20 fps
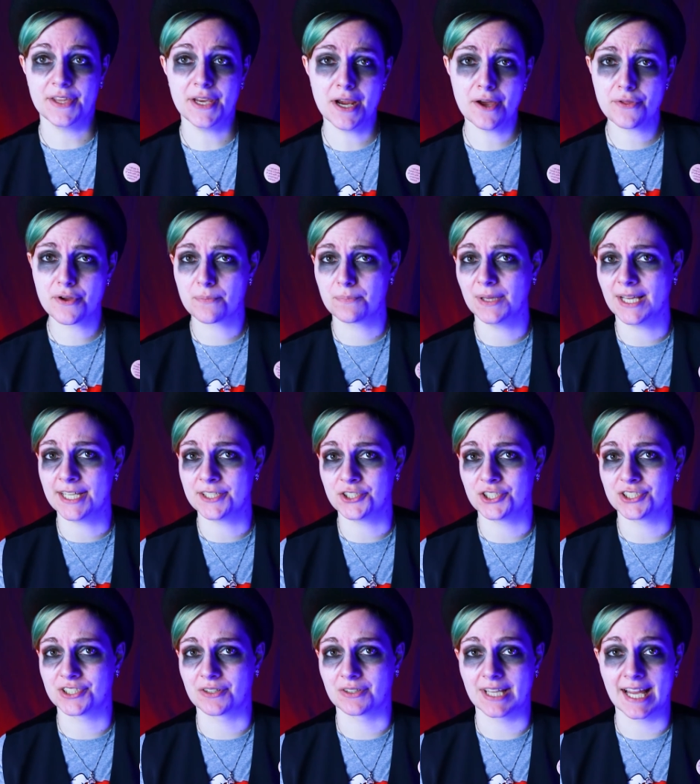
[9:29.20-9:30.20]
The other other
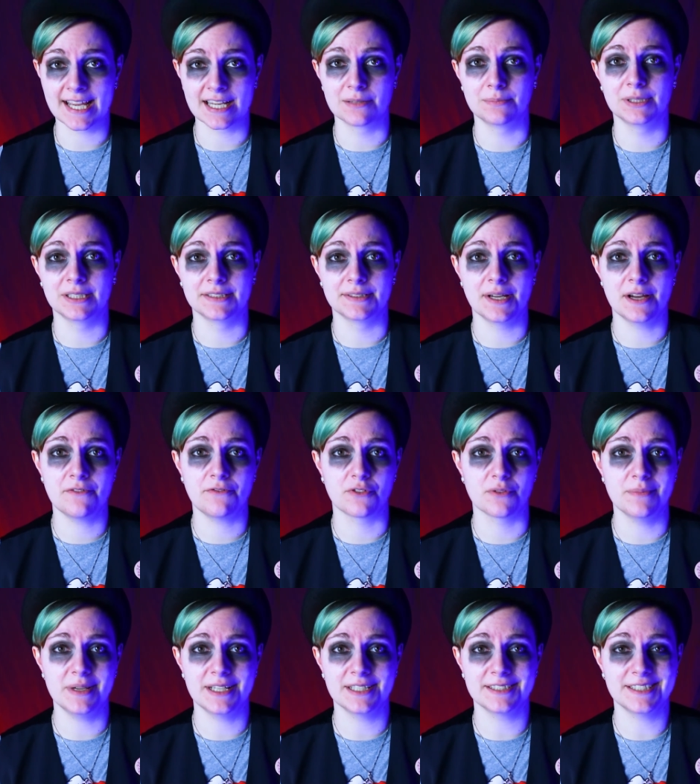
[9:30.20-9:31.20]
pledges are likable enough for
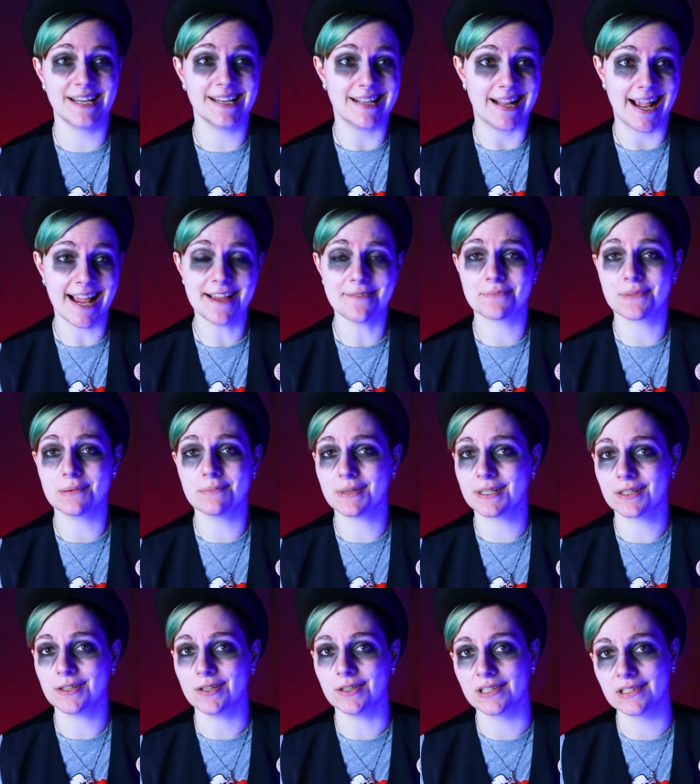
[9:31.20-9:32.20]
me to not hate them
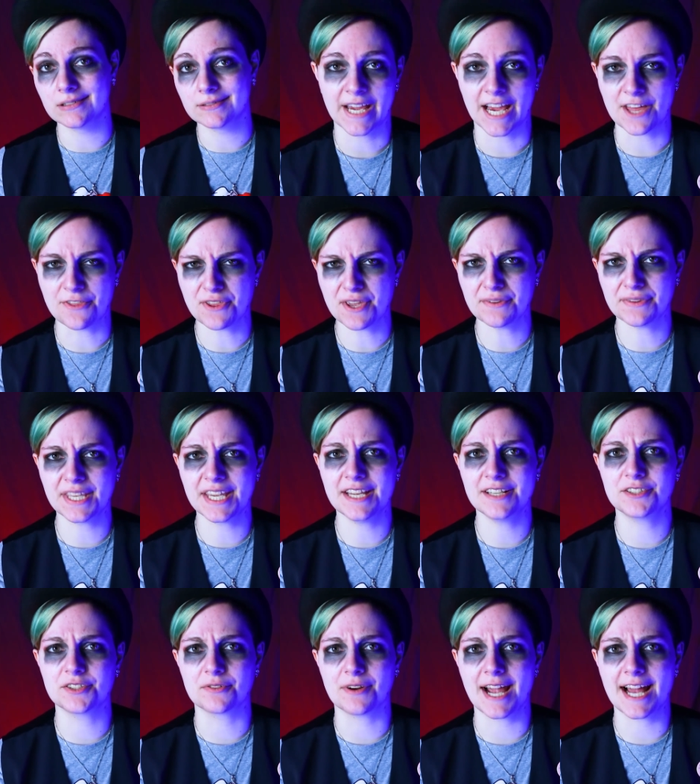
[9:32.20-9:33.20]
at all. I think the
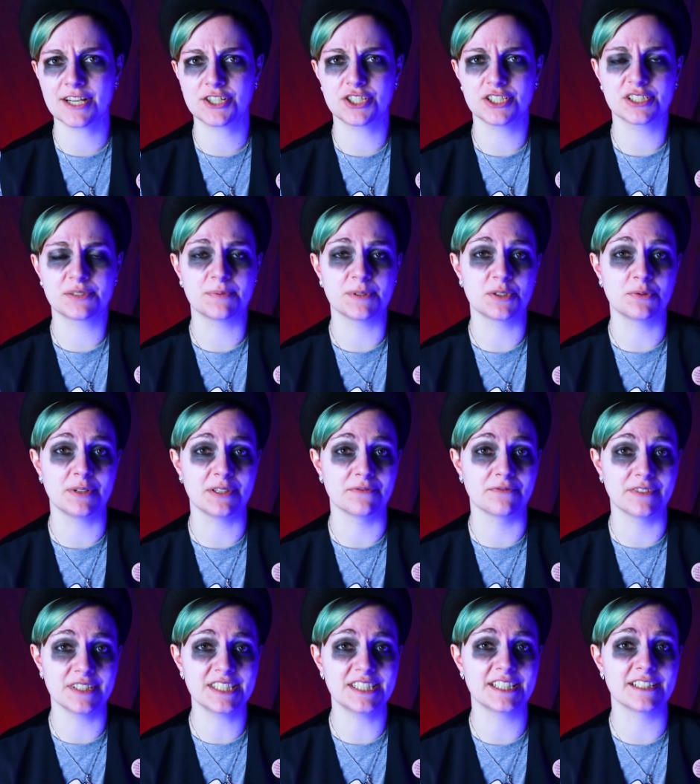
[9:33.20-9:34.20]
interactions between
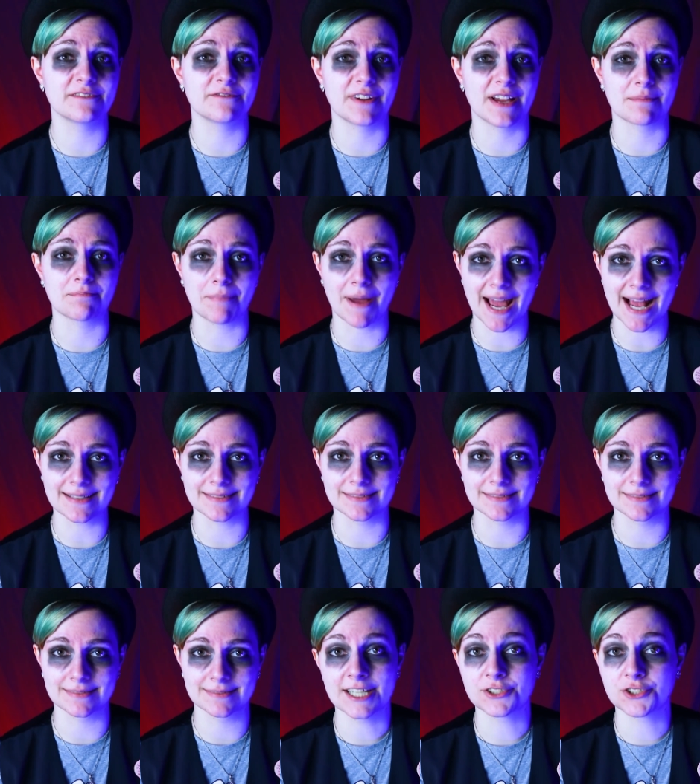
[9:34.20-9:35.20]
Vincent Van
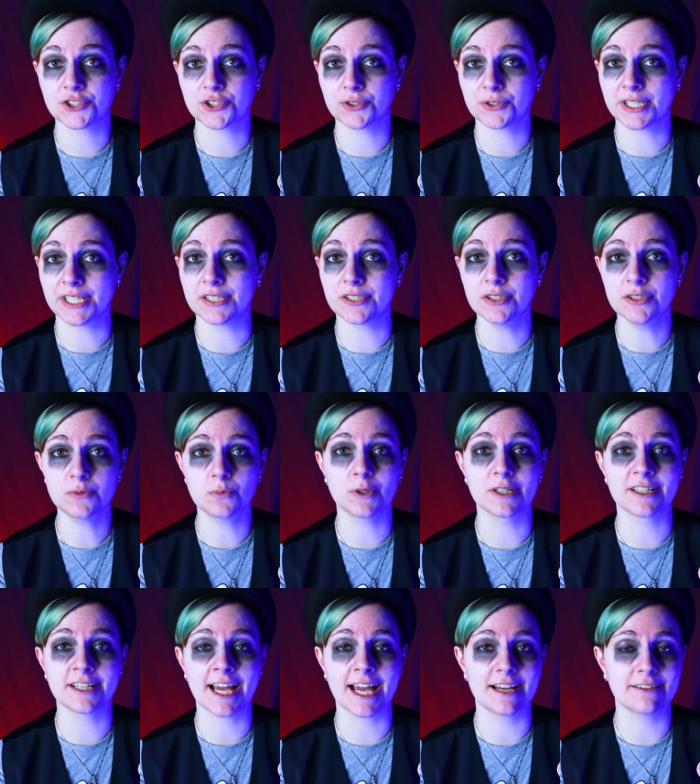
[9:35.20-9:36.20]
Patten and Suki
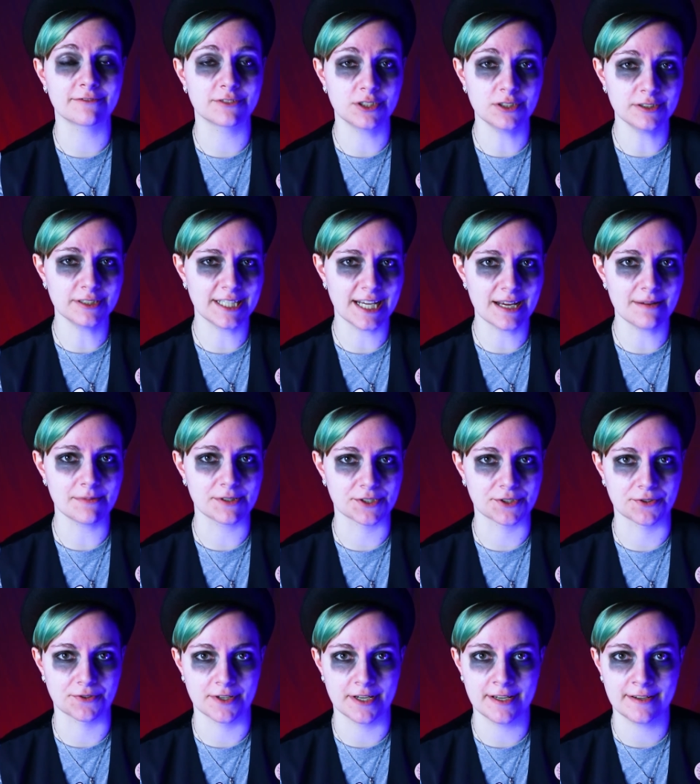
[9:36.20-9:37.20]
Goodwin have good
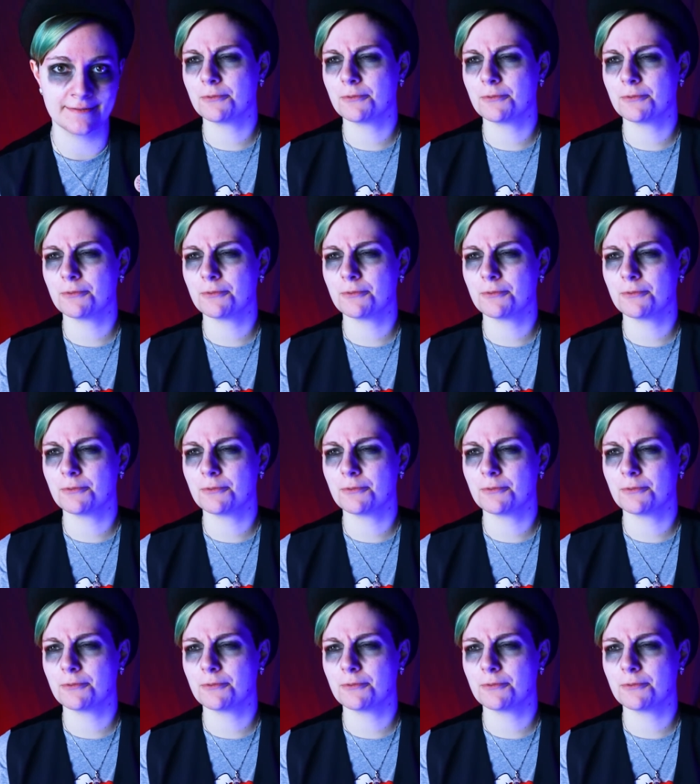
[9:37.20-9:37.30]
chemistry.